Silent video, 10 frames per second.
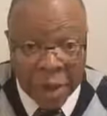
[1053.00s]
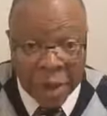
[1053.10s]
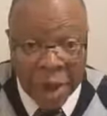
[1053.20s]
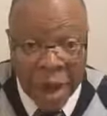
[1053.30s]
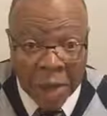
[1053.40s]

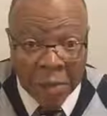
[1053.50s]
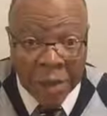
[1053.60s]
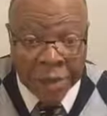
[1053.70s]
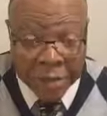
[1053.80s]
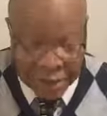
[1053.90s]
God
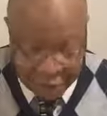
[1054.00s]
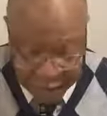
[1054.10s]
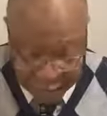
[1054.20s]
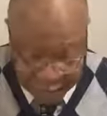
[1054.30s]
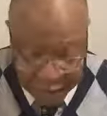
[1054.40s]
wants us to
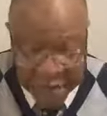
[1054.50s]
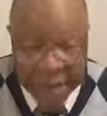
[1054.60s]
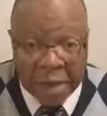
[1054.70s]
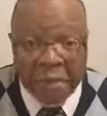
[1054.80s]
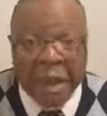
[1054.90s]
respect
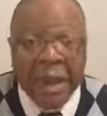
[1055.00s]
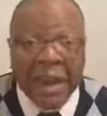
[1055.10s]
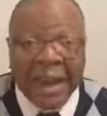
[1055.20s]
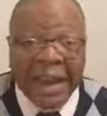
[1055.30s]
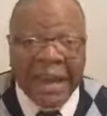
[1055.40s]
him
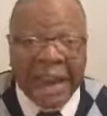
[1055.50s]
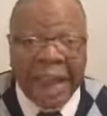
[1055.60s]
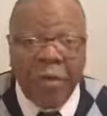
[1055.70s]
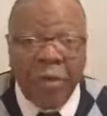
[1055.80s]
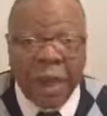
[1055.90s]
in
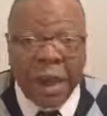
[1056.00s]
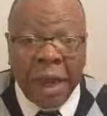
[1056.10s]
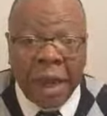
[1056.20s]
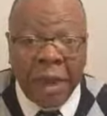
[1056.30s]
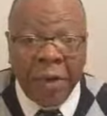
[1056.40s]
every
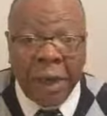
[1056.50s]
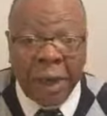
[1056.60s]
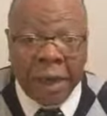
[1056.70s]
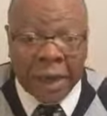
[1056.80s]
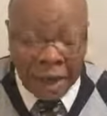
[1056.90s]
area,
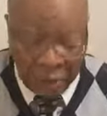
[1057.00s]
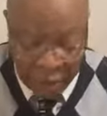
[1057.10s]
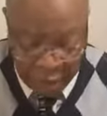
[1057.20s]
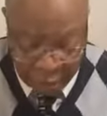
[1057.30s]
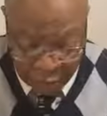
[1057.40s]
in
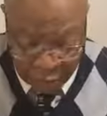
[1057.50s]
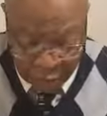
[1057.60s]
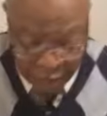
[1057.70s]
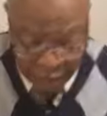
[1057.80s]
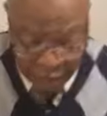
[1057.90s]
every
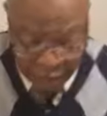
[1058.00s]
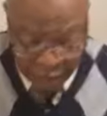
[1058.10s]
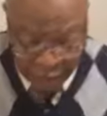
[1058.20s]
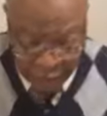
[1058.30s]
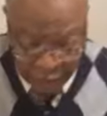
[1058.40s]
arena
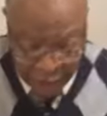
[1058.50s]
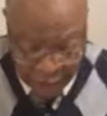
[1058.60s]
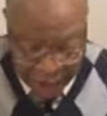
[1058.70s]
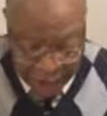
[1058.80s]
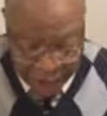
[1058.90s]
of
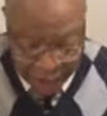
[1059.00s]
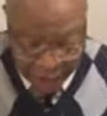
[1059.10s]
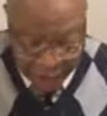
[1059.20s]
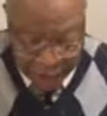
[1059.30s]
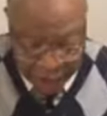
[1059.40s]
our
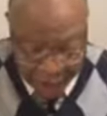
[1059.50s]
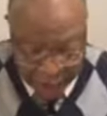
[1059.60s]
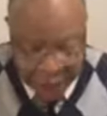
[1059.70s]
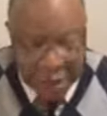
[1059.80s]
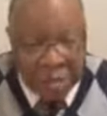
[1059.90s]
lives.
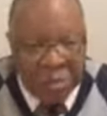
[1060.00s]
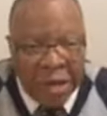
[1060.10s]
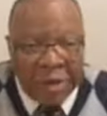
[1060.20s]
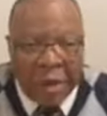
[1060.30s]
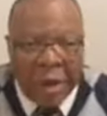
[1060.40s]

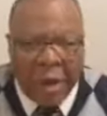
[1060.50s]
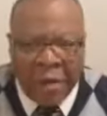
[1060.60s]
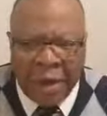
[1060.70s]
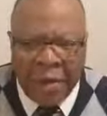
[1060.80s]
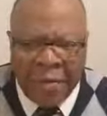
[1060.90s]
But
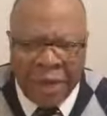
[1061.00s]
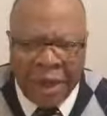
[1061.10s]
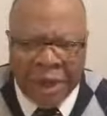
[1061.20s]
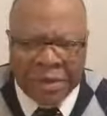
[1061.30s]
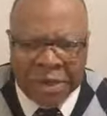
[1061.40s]
there are
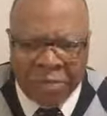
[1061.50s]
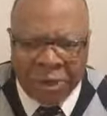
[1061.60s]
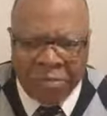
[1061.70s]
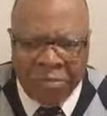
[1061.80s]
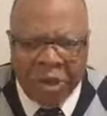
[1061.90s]
things that
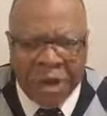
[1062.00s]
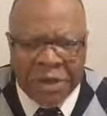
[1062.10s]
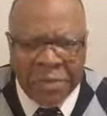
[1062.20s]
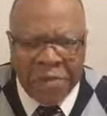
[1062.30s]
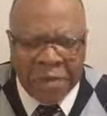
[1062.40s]
will pull us
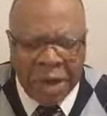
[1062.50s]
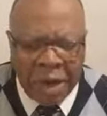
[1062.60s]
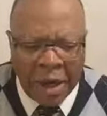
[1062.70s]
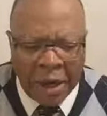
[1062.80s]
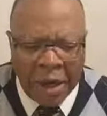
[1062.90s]
away from
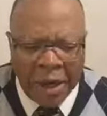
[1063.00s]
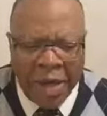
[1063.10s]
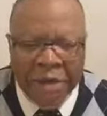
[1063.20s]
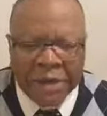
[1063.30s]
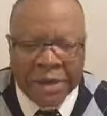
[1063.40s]
God and
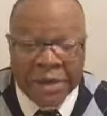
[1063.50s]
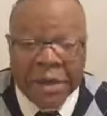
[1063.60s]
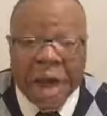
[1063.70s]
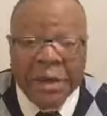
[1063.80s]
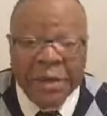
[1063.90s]
cause us
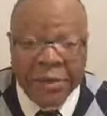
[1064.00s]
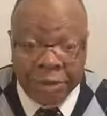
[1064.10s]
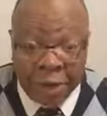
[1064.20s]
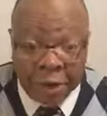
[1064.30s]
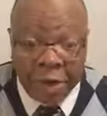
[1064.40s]
not to
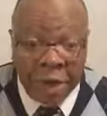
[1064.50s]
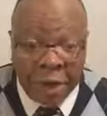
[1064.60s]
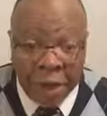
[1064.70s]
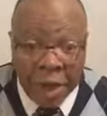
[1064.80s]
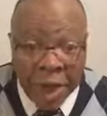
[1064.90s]
fear
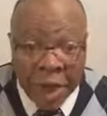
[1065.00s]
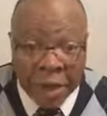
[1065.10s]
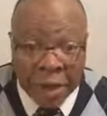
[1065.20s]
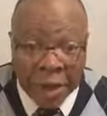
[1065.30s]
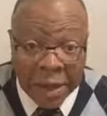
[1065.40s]
God
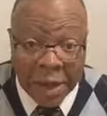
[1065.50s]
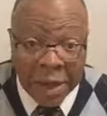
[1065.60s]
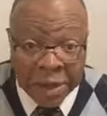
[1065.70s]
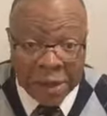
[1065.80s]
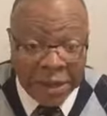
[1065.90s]
and
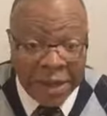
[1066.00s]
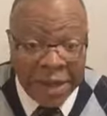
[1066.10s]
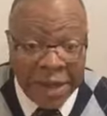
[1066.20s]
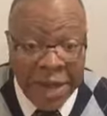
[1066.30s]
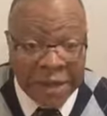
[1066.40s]
cause us to
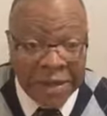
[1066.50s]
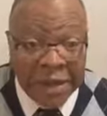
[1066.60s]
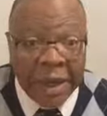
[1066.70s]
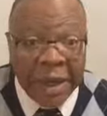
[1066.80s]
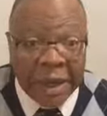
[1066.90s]
engage in
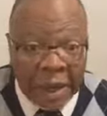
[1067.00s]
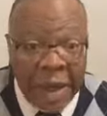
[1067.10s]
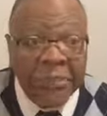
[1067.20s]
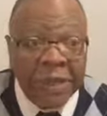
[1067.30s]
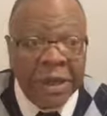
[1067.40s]

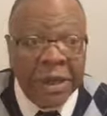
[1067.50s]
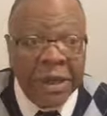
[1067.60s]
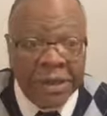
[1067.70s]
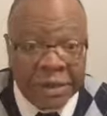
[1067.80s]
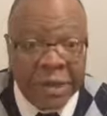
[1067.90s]
empty
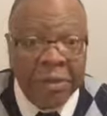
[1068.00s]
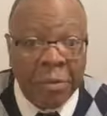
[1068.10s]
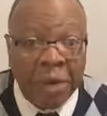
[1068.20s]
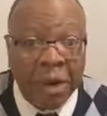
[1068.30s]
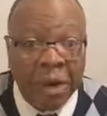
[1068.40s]

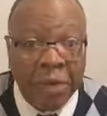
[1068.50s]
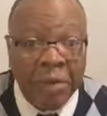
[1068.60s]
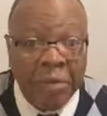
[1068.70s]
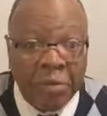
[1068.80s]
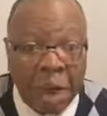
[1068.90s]
ceremonial
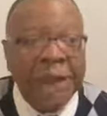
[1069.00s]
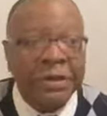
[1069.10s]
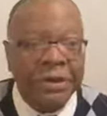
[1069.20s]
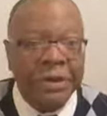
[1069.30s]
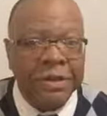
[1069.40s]

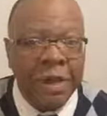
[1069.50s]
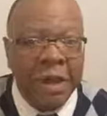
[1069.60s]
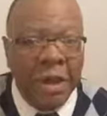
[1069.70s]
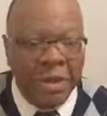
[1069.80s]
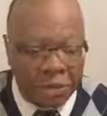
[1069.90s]
practices,
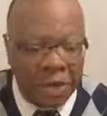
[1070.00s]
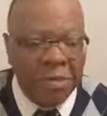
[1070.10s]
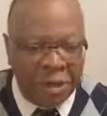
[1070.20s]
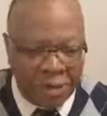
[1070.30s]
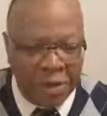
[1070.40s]
so
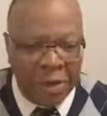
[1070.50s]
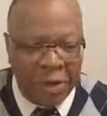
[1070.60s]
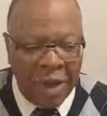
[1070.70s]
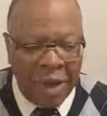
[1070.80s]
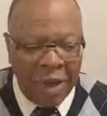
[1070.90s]
much so
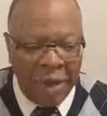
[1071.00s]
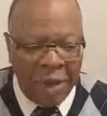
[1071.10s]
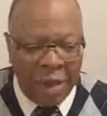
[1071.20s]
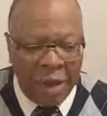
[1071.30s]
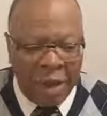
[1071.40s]
that
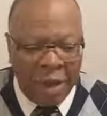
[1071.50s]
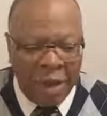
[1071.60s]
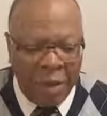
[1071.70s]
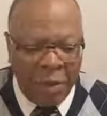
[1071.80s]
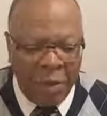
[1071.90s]

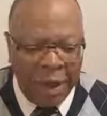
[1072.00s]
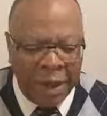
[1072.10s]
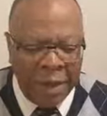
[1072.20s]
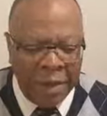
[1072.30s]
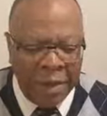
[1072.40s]
we
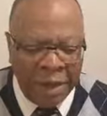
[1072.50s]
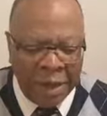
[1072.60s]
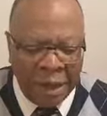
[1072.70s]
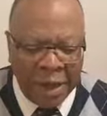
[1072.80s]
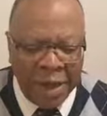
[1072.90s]
can
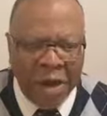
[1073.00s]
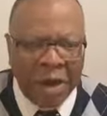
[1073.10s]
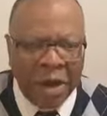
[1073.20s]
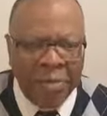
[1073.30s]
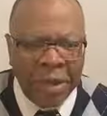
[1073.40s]
get caught
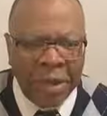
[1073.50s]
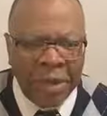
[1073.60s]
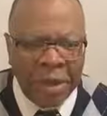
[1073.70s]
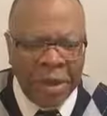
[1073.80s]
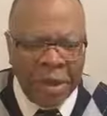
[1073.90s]
up in
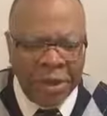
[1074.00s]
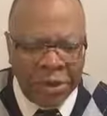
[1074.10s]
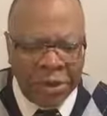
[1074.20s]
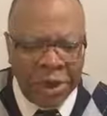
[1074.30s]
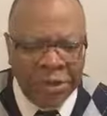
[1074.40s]

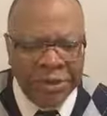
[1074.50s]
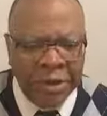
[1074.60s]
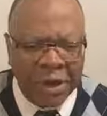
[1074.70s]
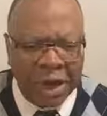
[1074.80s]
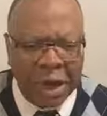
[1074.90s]
traditional
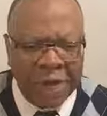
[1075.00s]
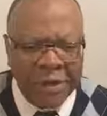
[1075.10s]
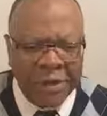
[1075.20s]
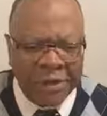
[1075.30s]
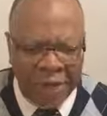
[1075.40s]
kinds
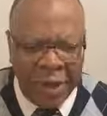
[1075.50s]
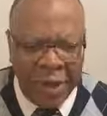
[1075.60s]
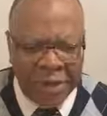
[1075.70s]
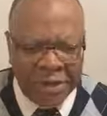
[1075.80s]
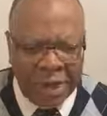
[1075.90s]
of
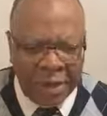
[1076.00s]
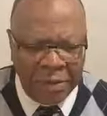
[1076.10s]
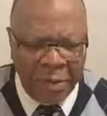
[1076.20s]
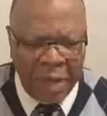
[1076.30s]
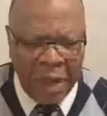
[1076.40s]
things
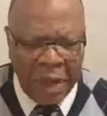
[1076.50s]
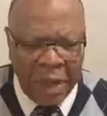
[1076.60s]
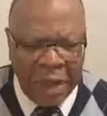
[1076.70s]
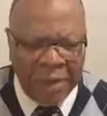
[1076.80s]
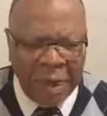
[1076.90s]

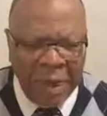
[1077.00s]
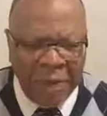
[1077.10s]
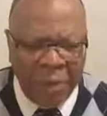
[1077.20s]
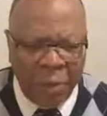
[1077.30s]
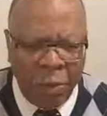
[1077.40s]

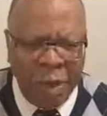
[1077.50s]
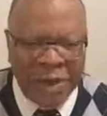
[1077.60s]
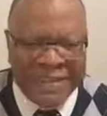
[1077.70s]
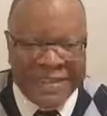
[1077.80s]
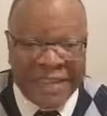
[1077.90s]
and really
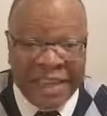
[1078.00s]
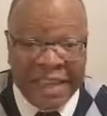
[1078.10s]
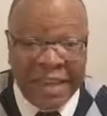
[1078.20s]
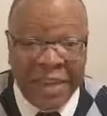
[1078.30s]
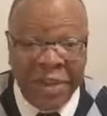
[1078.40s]

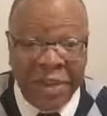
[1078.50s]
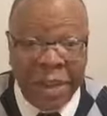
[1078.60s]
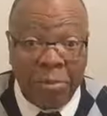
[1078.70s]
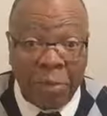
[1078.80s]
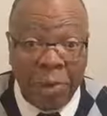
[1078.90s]
seek the
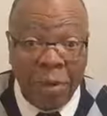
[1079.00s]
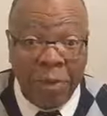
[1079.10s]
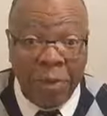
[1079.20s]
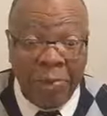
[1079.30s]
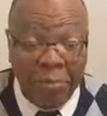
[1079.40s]

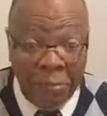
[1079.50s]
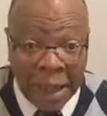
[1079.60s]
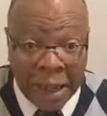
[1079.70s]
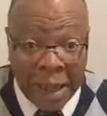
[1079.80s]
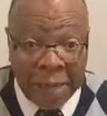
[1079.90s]
approval of
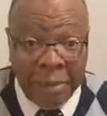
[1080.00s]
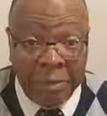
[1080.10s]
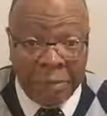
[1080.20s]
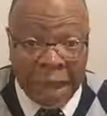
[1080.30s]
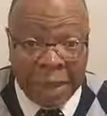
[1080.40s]

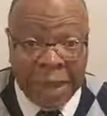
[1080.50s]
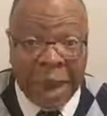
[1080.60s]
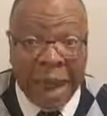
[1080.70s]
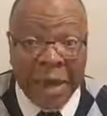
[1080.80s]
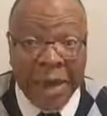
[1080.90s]

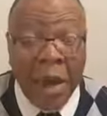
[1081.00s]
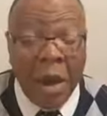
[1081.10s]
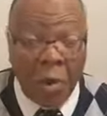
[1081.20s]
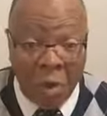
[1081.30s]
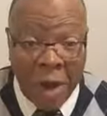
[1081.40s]
mankind
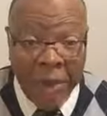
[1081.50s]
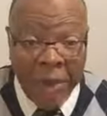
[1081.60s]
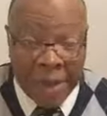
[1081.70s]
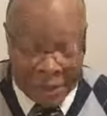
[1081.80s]
rather than